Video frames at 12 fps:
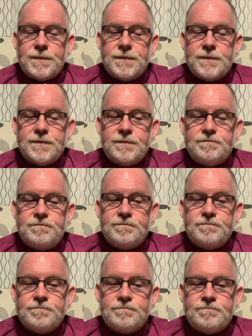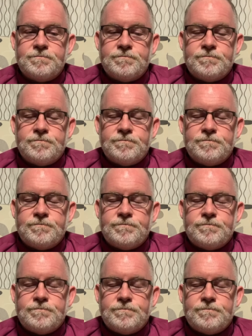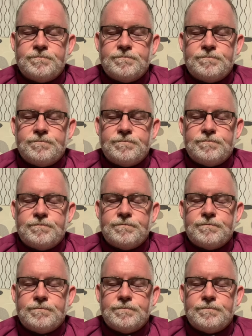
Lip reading: Nothing is said.